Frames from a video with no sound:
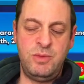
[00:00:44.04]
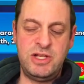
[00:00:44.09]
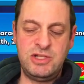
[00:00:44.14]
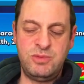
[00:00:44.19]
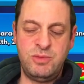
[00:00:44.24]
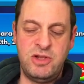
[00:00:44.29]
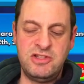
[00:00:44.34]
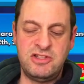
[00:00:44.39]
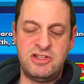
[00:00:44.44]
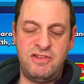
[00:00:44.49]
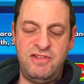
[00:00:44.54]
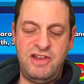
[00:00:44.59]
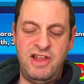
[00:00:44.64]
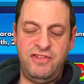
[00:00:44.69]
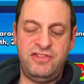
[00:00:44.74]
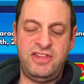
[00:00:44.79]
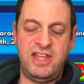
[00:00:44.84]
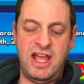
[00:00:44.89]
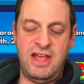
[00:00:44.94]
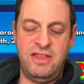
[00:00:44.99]
which ones I've
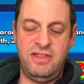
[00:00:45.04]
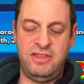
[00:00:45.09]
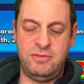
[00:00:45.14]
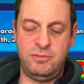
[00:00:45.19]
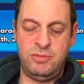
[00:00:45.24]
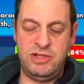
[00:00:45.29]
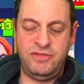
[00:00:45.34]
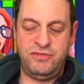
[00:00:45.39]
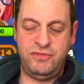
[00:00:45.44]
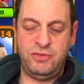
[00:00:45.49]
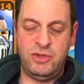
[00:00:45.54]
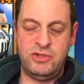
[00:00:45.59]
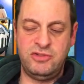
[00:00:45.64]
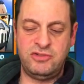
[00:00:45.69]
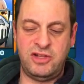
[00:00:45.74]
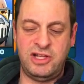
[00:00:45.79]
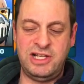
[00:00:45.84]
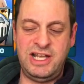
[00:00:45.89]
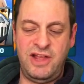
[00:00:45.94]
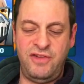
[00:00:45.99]
left out. Which
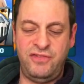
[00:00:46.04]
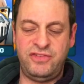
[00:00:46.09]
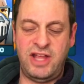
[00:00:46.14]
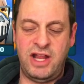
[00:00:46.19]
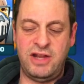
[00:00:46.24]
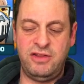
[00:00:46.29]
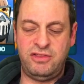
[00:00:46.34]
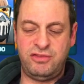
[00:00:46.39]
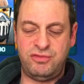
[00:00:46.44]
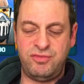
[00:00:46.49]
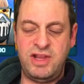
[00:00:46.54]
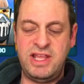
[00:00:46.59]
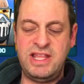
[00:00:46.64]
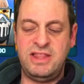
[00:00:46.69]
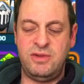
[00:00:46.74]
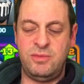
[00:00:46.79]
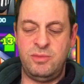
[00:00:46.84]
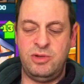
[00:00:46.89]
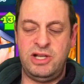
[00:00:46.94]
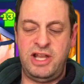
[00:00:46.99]
ones I left out. The three
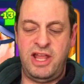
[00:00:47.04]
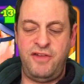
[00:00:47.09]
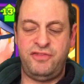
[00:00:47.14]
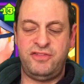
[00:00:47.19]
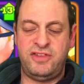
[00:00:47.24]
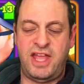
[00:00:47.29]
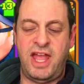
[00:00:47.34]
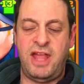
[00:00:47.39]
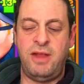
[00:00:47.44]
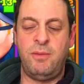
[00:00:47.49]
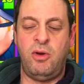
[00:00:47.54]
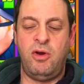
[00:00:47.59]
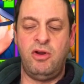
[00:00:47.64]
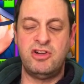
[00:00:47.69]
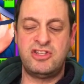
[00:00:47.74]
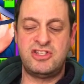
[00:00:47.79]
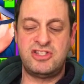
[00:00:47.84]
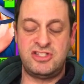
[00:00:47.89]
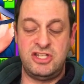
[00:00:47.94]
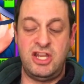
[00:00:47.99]
that were left out
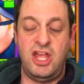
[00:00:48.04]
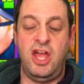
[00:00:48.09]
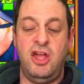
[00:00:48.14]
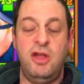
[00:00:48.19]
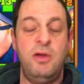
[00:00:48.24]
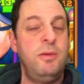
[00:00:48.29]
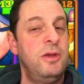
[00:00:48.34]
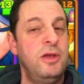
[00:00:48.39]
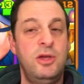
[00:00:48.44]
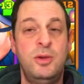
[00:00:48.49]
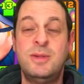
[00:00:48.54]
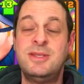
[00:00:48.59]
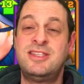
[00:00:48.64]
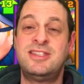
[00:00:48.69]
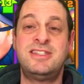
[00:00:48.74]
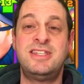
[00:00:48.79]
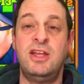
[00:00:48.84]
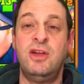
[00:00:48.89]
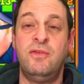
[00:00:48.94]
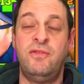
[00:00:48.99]
are Snow, who is
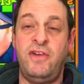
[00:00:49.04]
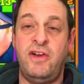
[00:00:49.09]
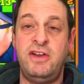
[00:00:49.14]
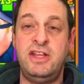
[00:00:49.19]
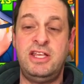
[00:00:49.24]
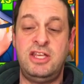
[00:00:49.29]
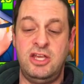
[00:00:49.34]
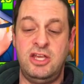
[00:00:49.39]
still very